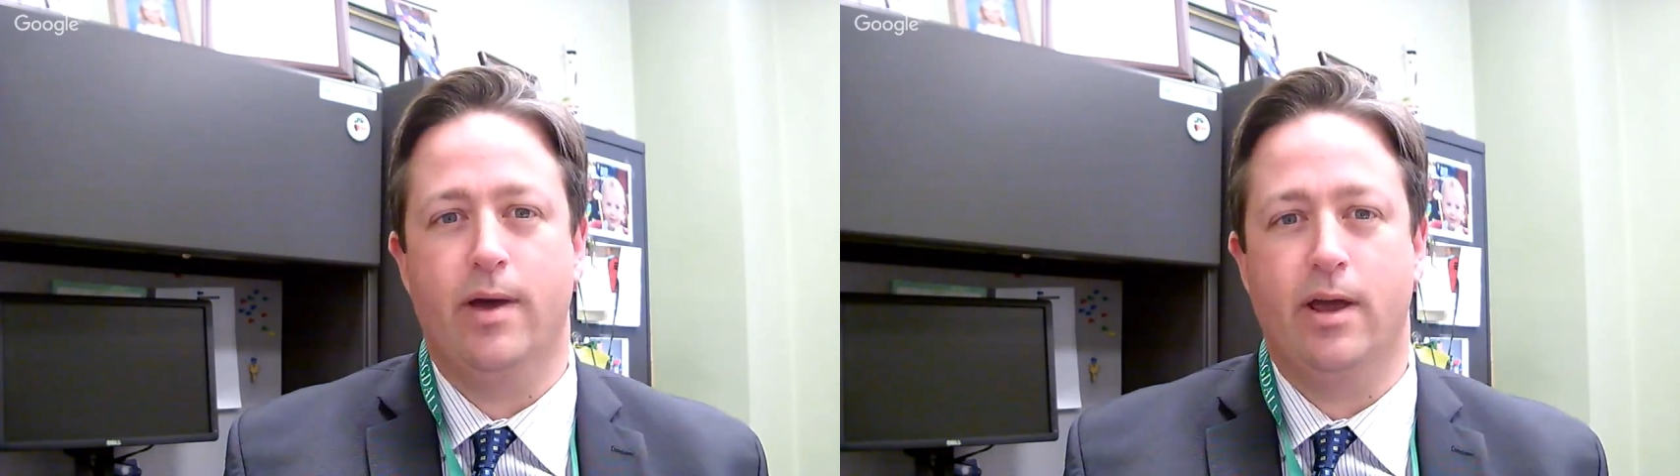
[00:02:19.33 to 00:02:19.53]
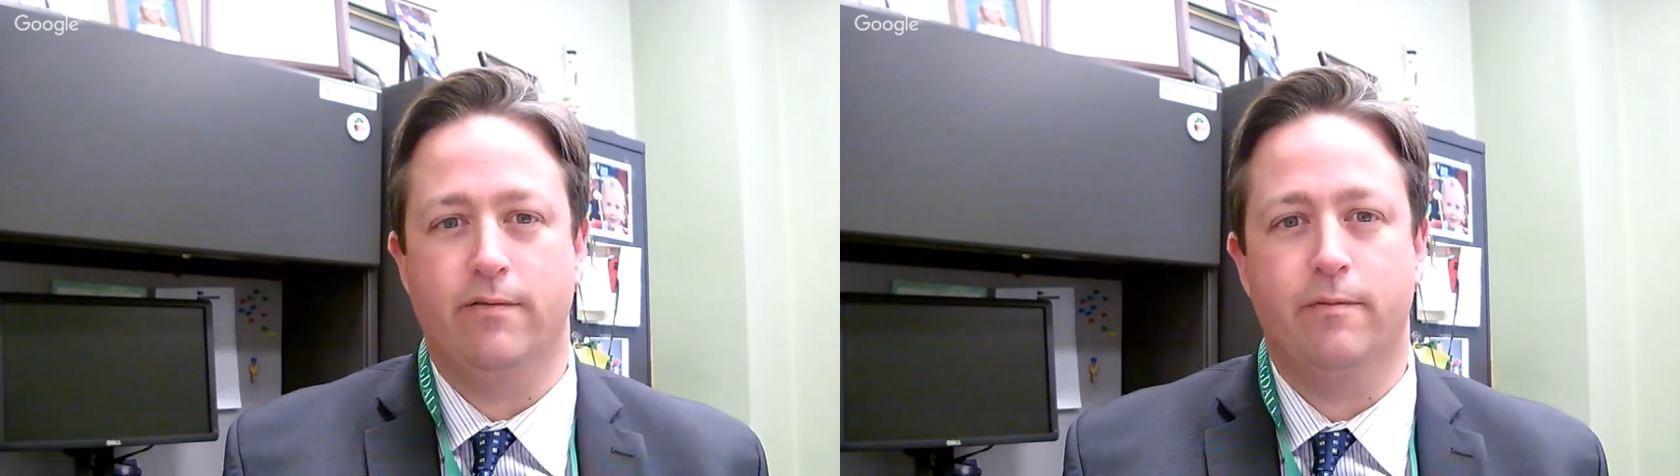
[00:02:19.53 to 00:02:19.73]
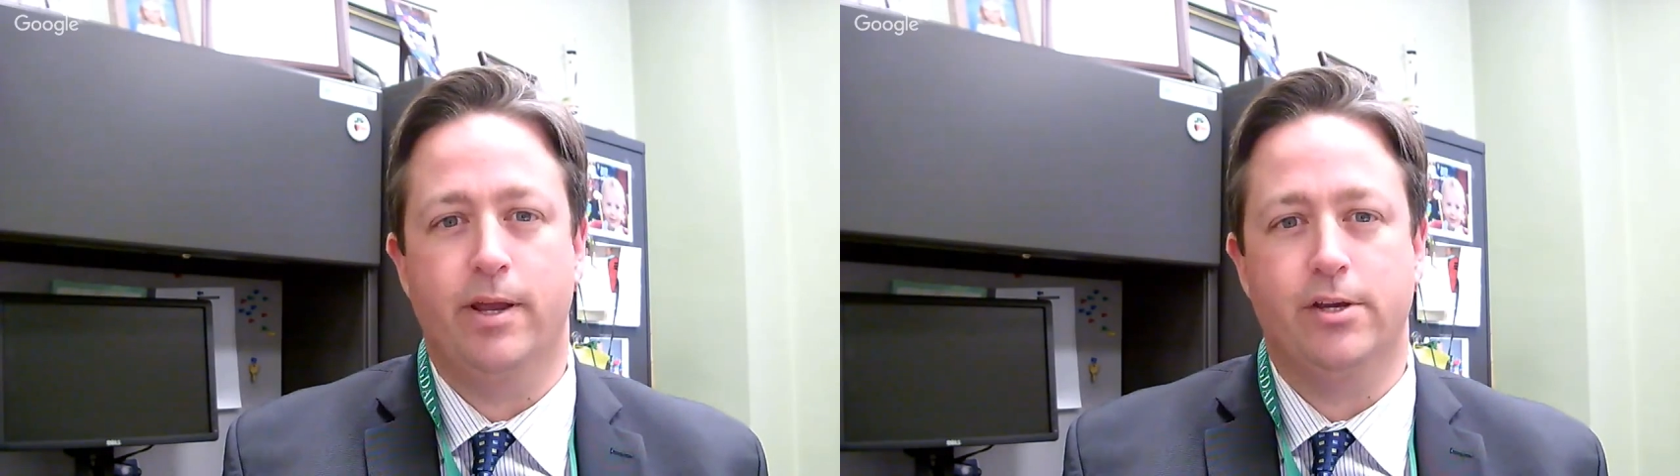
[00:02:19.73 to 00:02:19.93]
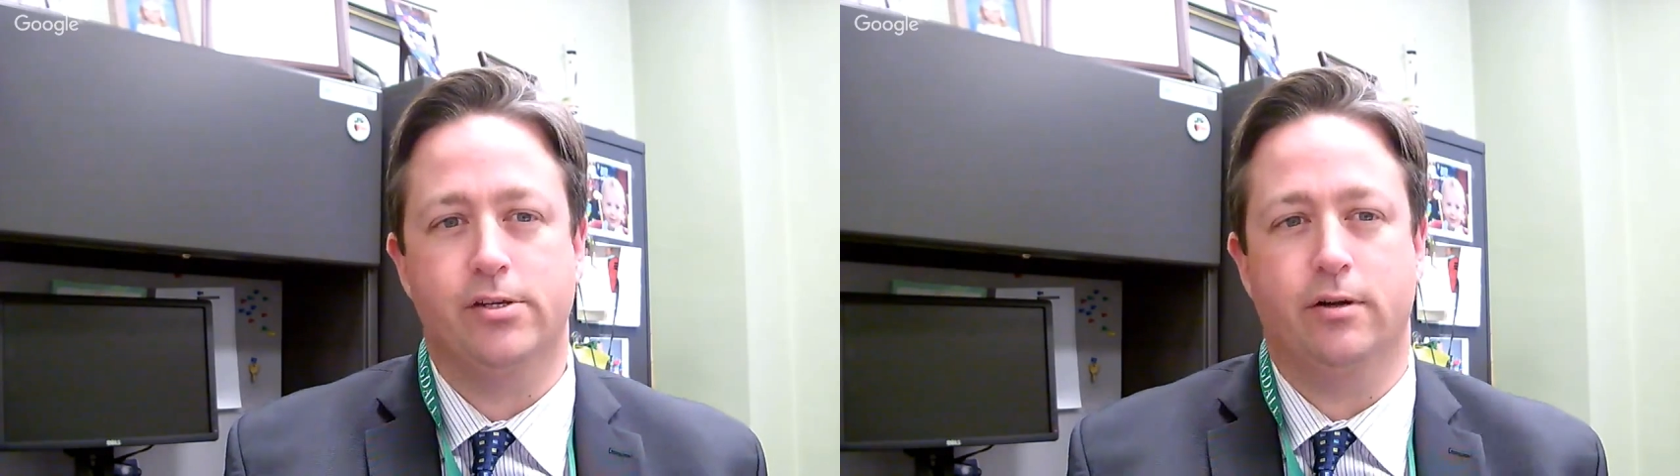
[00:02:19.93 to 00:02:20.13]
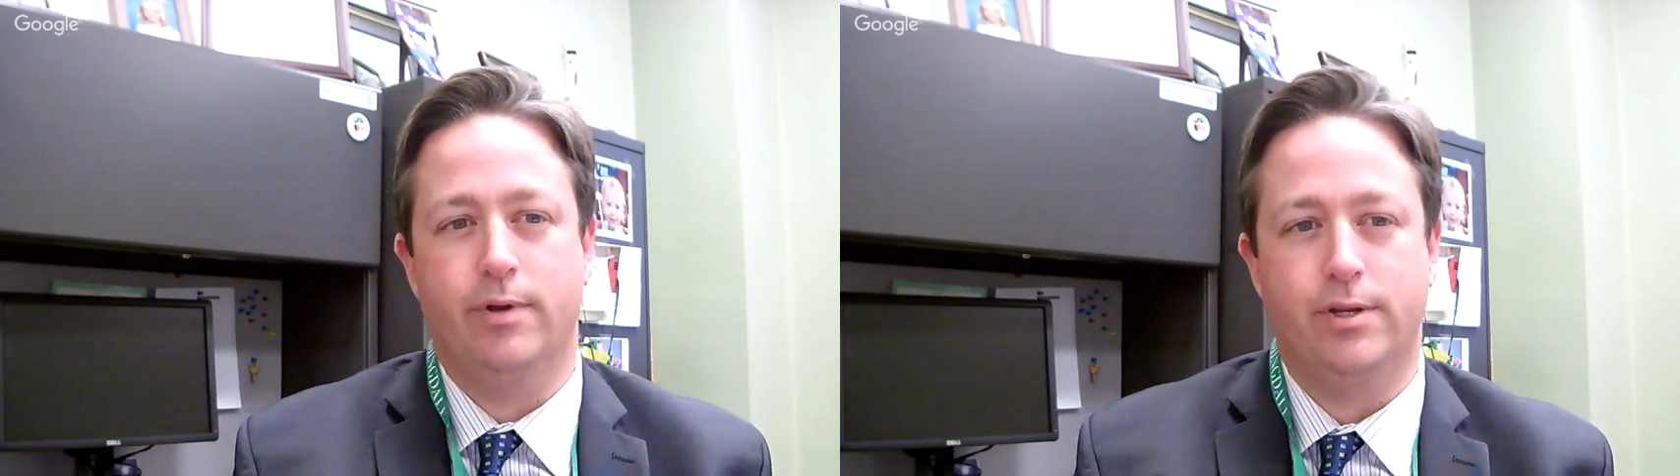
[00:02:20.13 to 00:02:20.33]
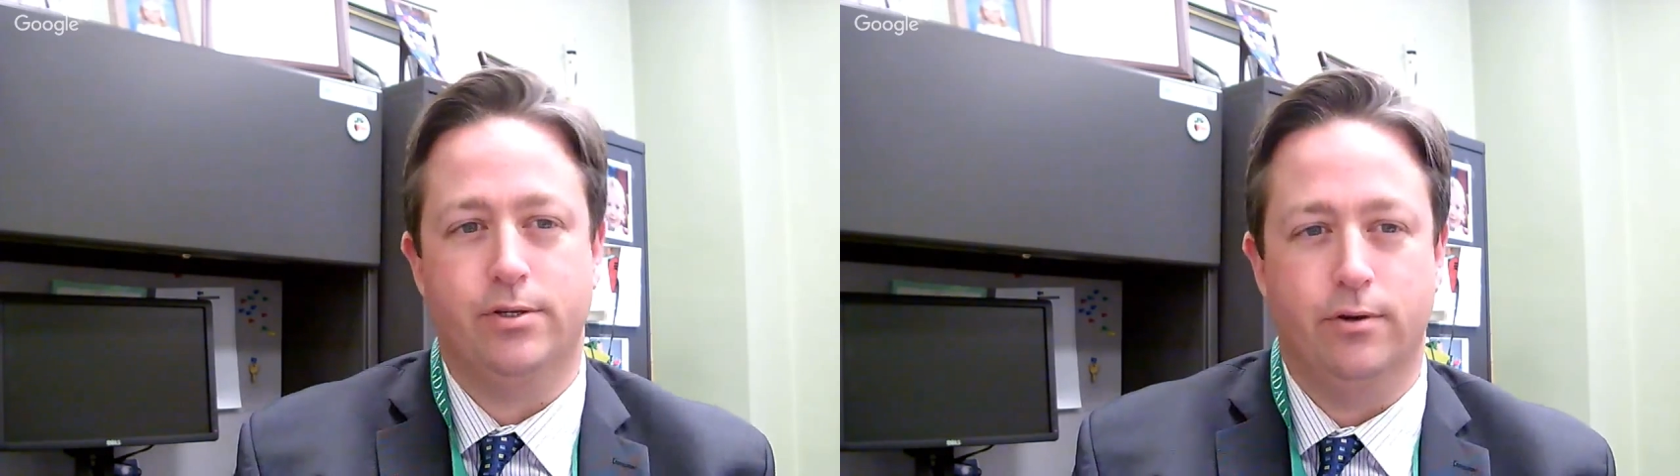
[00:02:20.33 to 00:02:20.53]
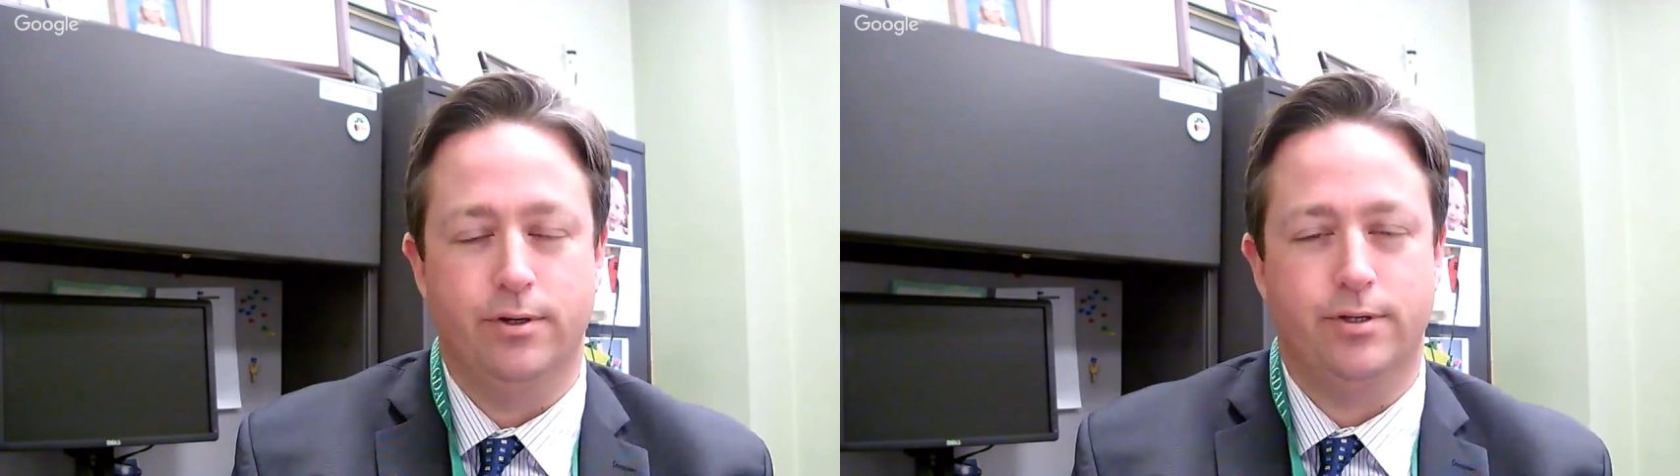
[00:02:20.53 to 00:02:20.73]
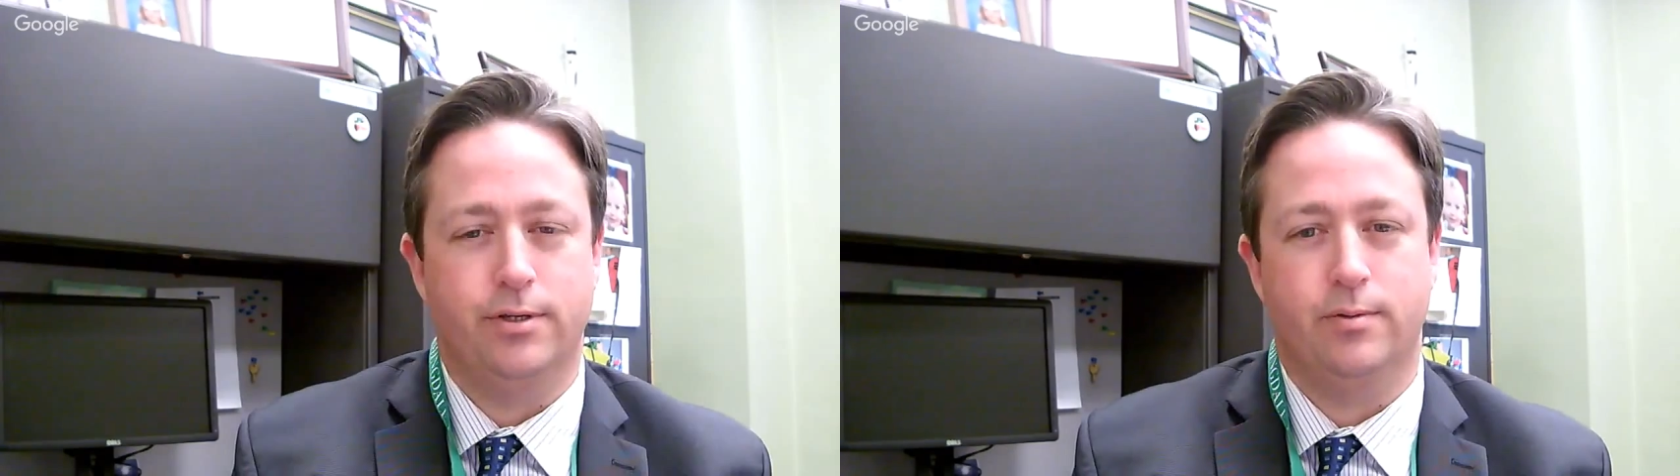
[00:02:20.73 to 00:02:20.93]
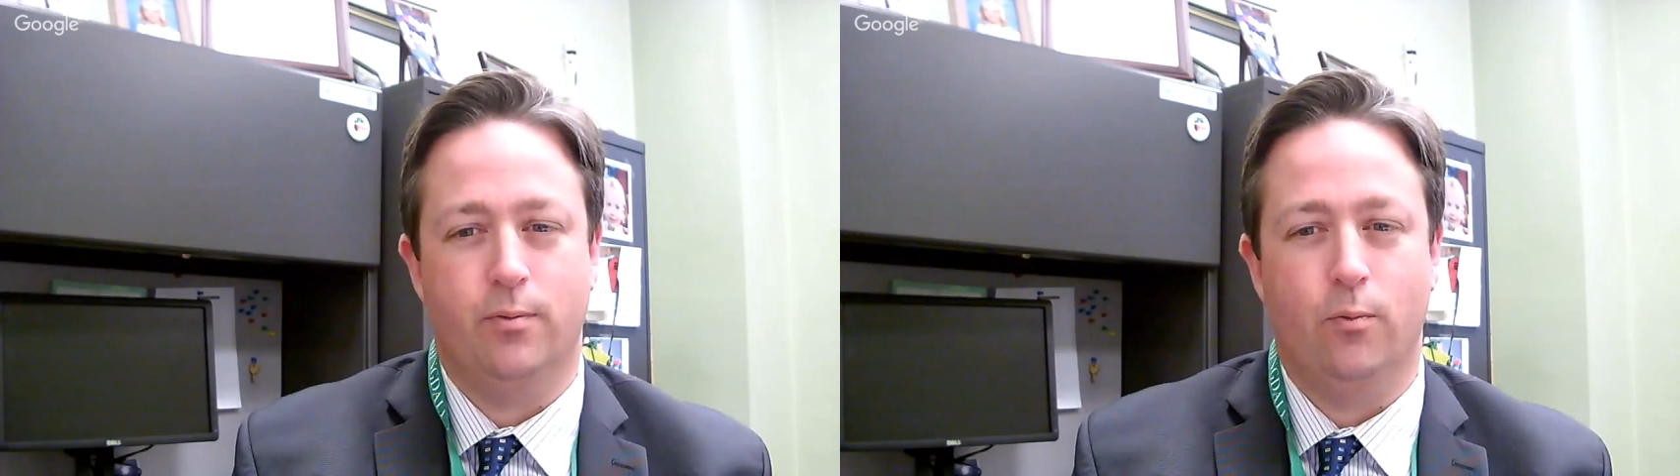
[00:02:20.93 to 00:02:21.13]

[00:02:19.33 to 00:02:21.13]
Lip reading: about information and resources.